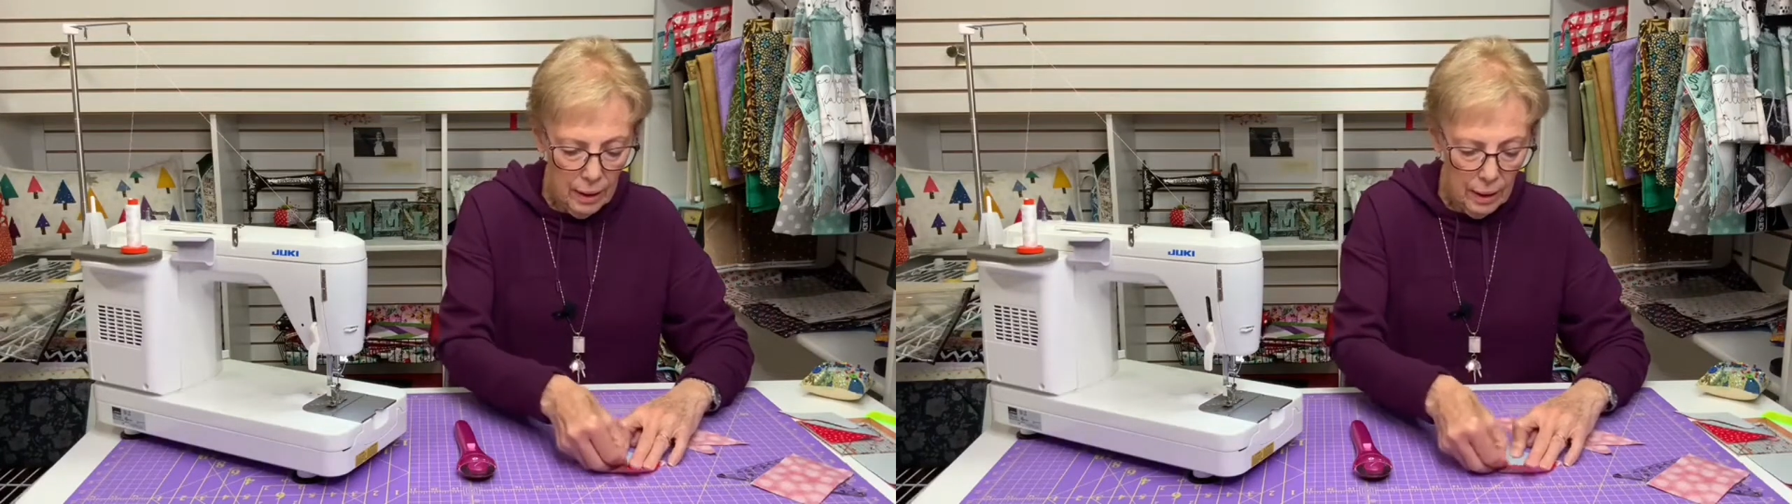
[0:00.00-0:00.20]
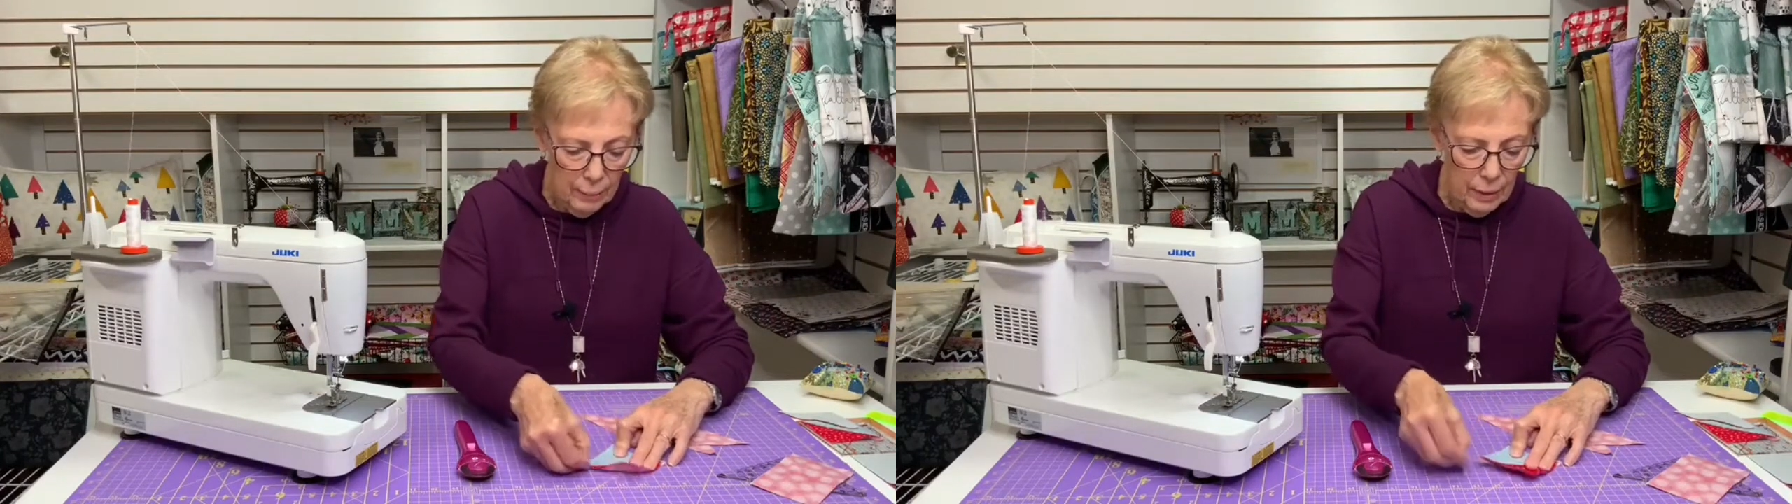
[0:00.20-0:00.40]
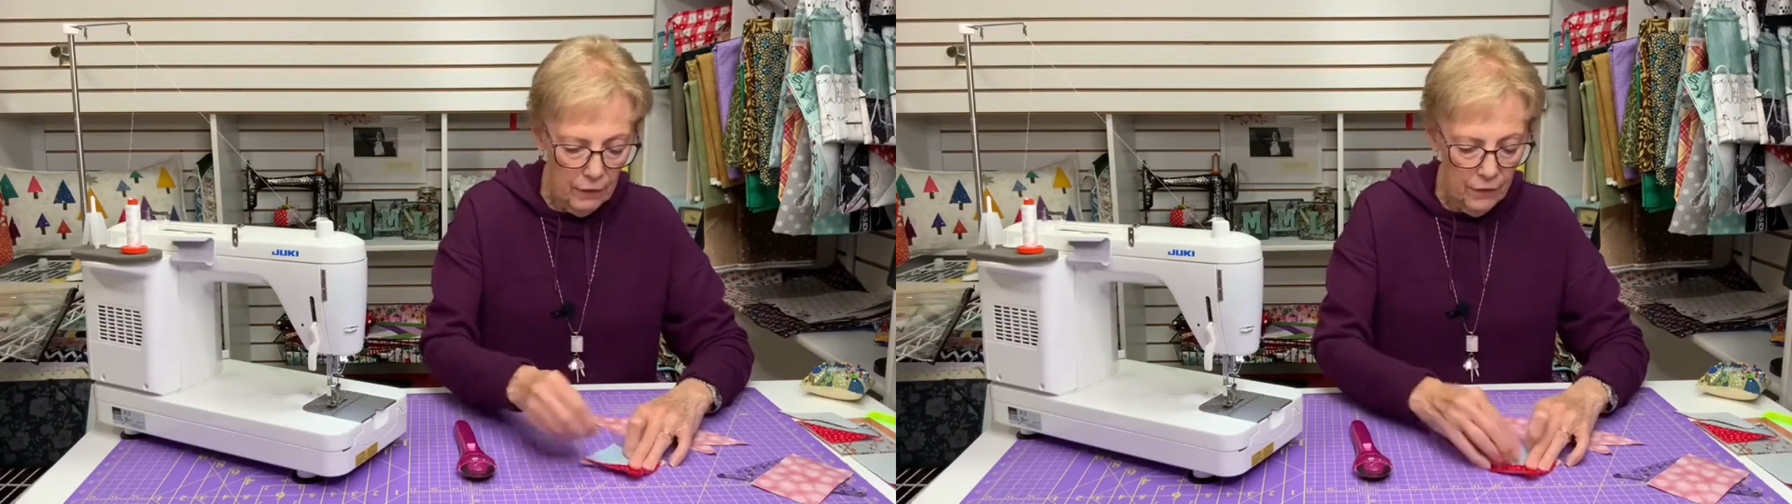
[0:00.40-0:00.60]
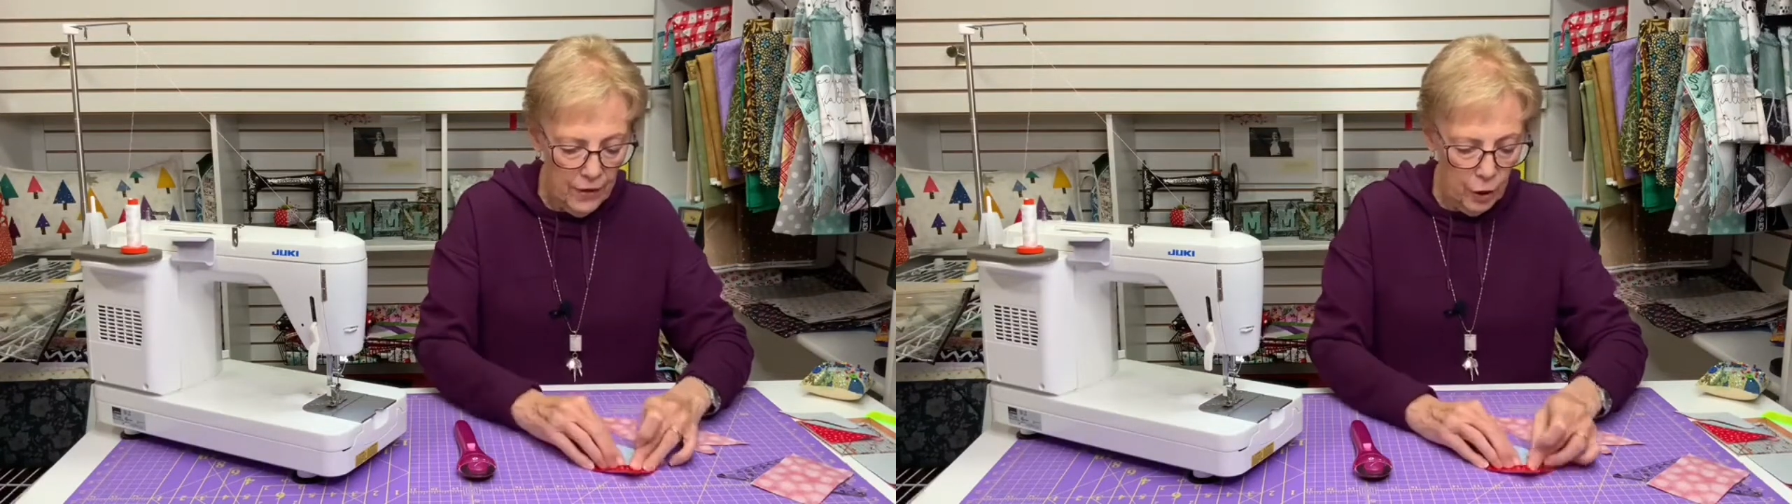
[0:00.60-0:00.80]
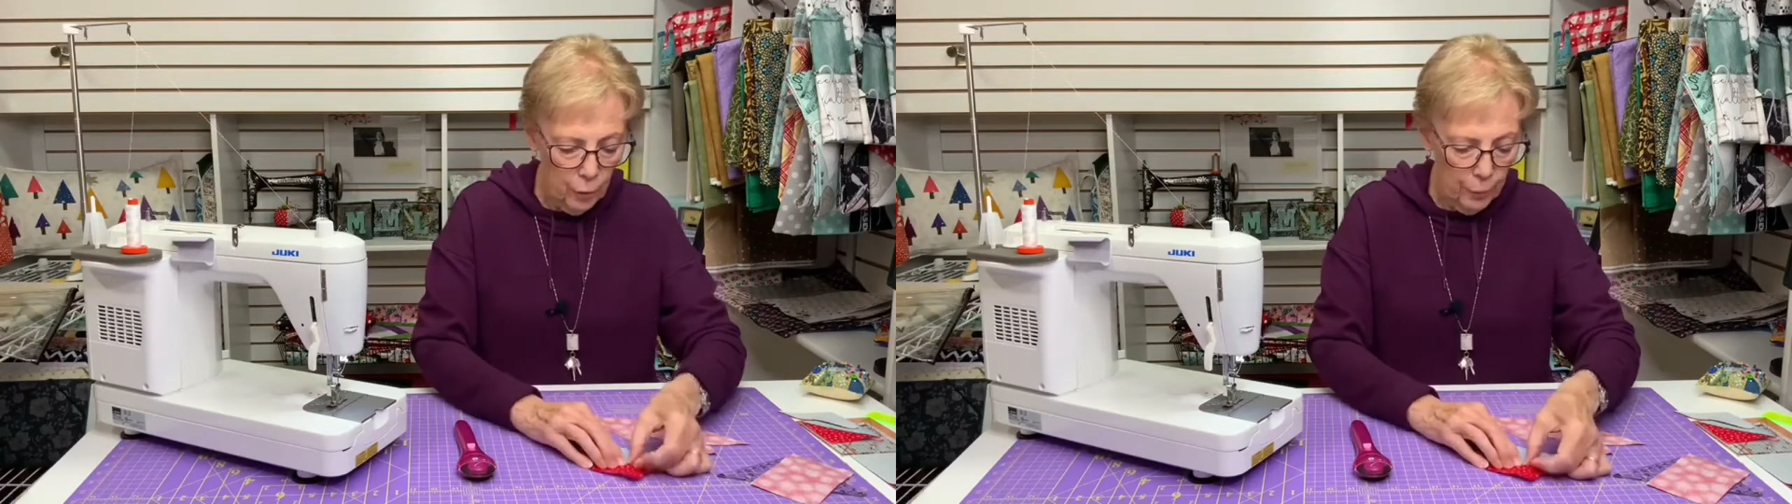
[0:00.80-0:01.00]
I'm going to
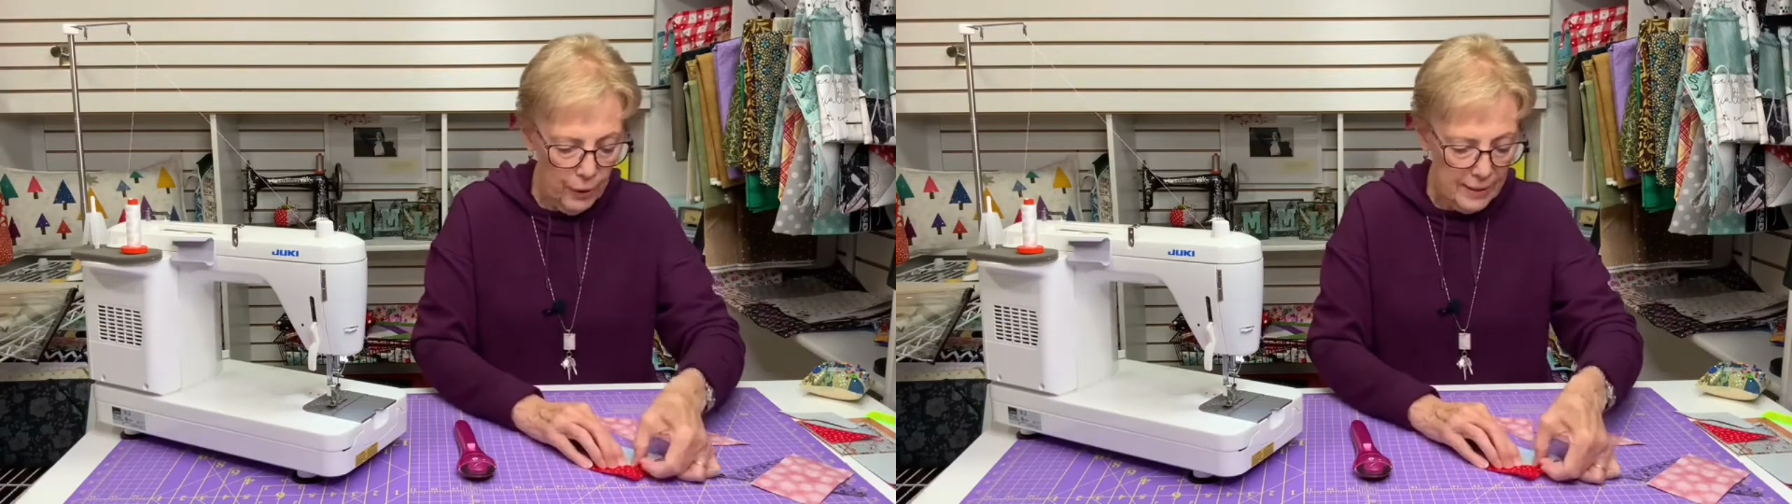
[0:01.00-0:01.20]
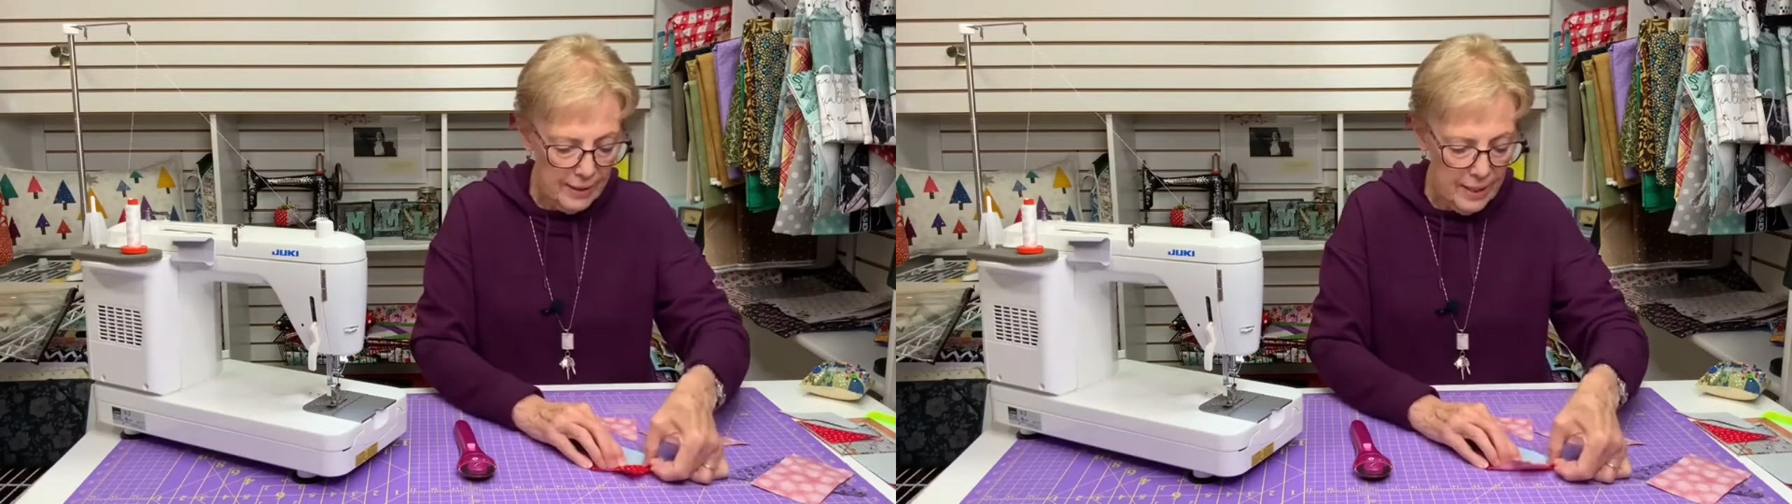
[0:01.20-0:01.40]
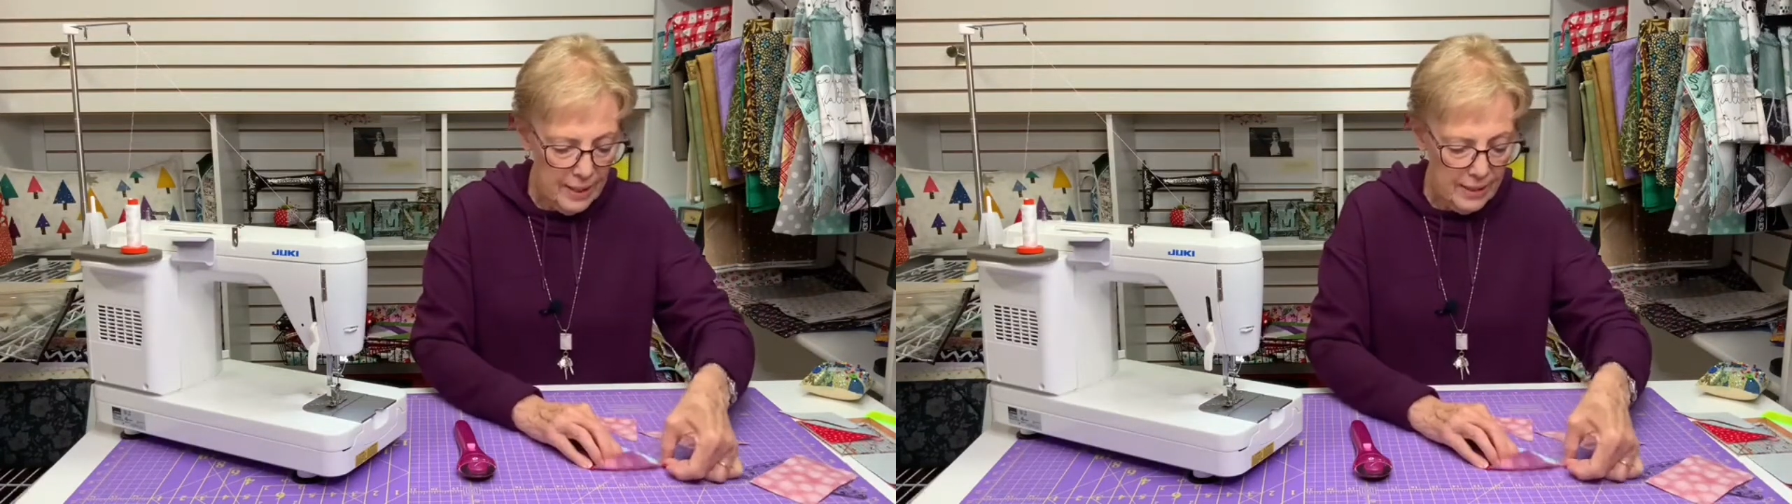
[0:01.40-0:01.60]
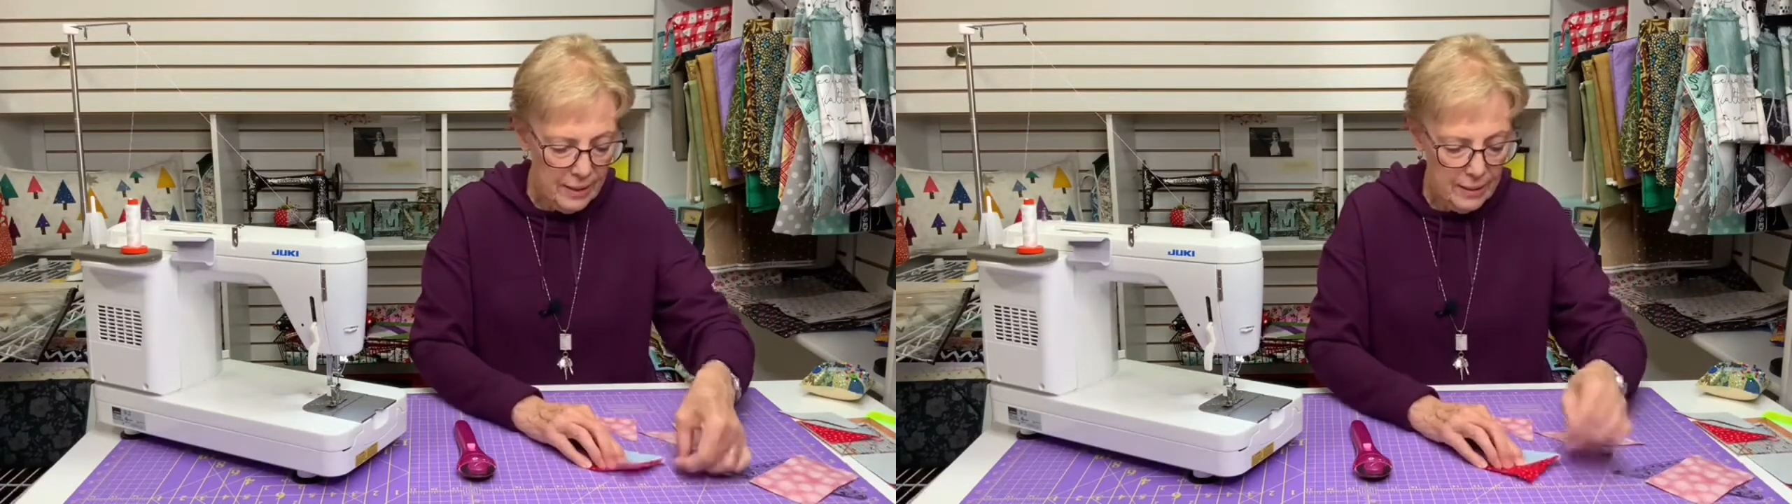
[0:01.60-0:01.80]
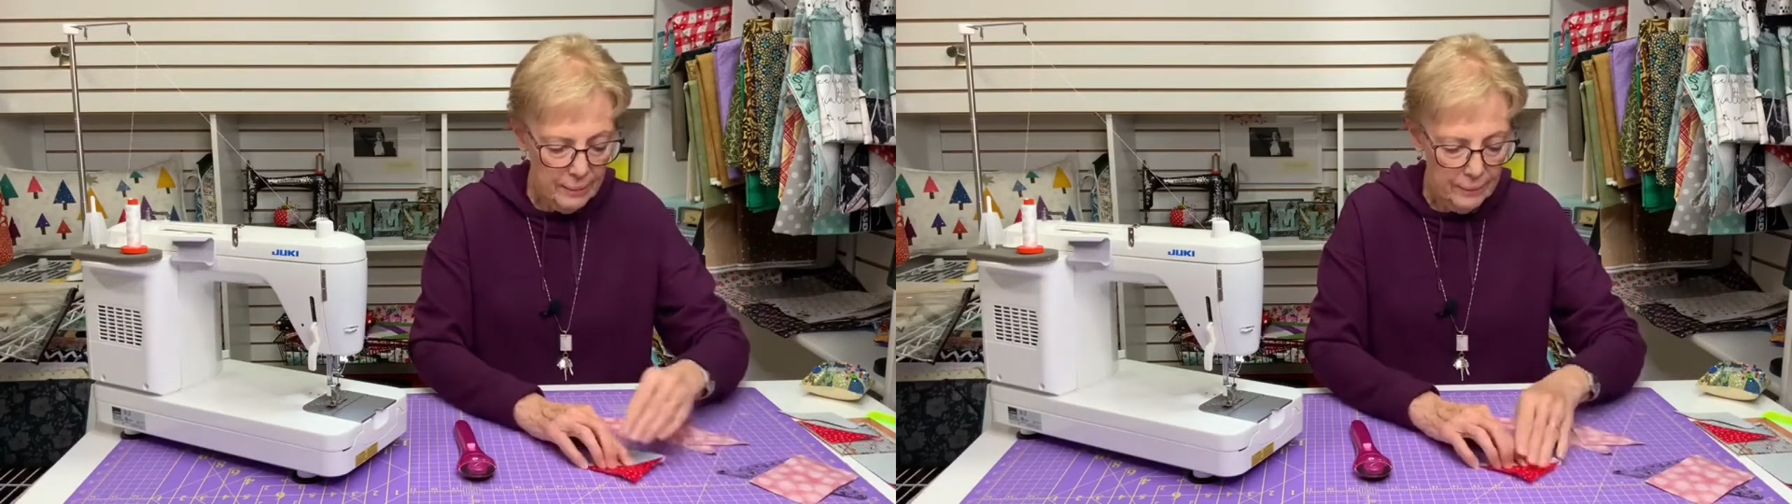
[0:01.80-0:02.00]
finger press
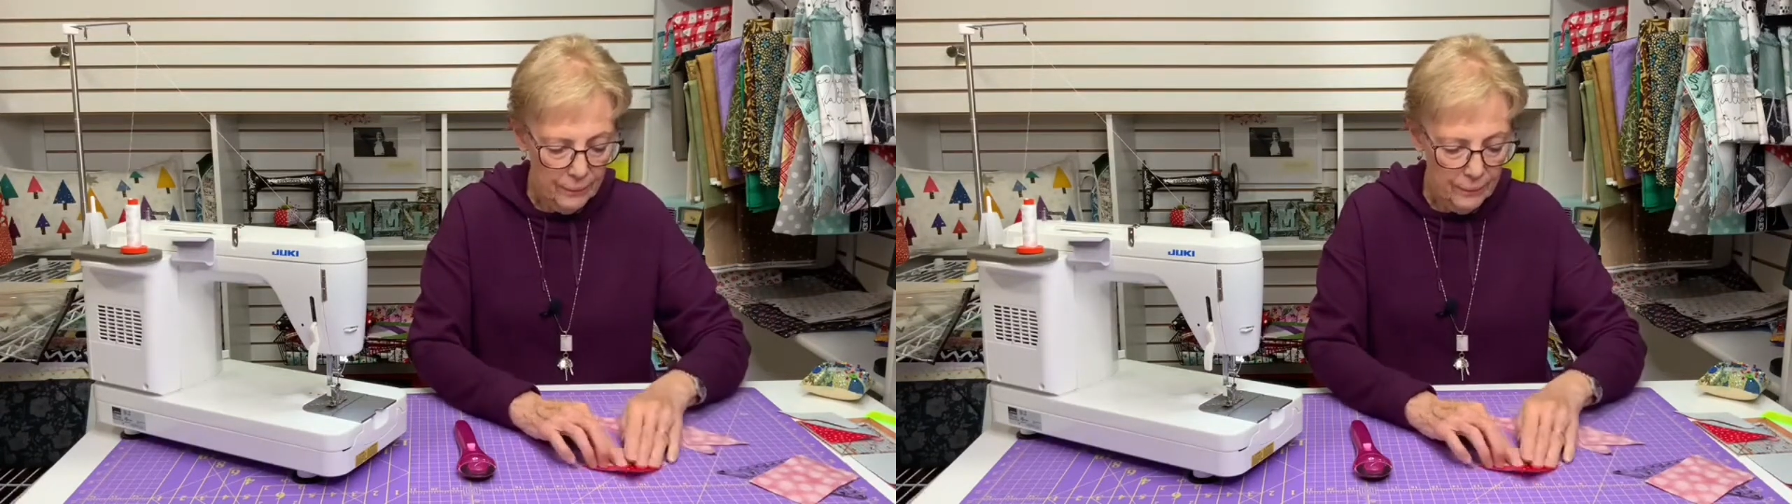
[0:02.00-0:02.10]
this.